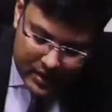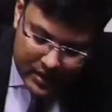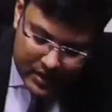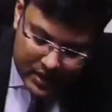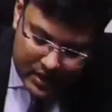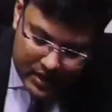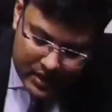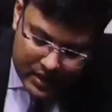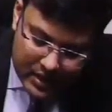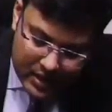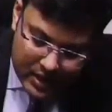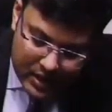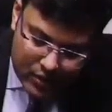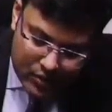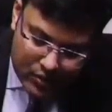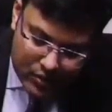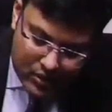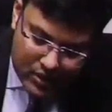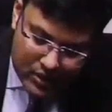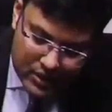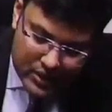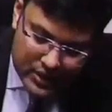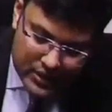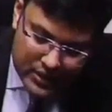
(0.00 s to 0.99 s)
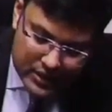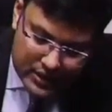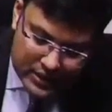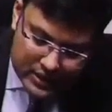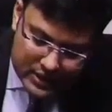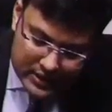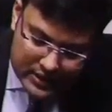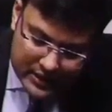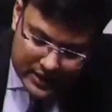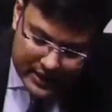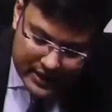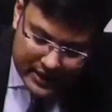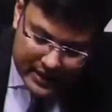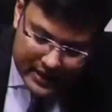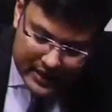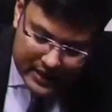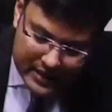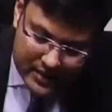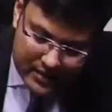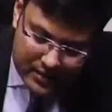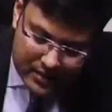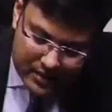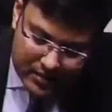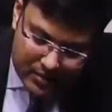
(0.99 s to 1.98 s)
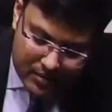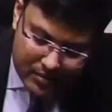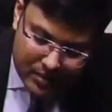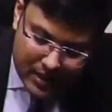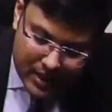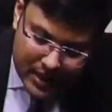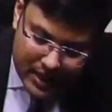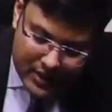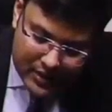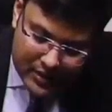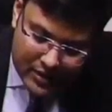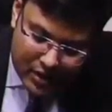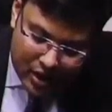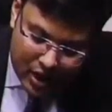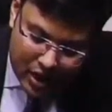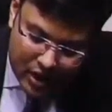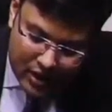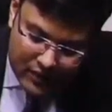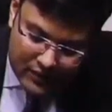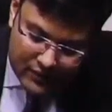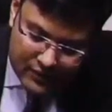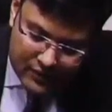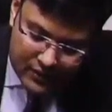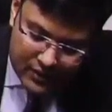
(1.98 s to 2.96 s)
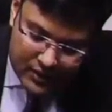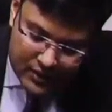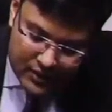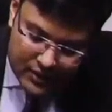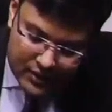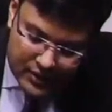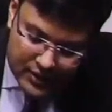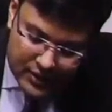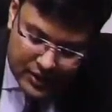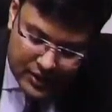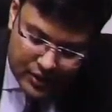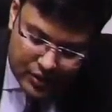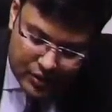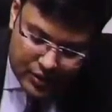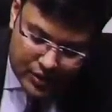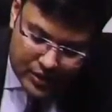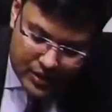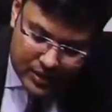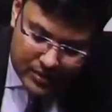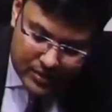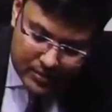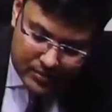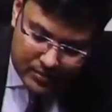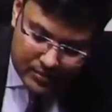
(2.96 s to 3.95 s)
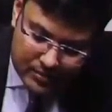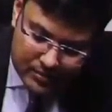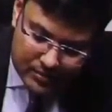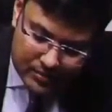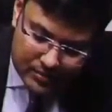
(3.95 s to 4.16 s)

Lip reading: around second part of duodenum.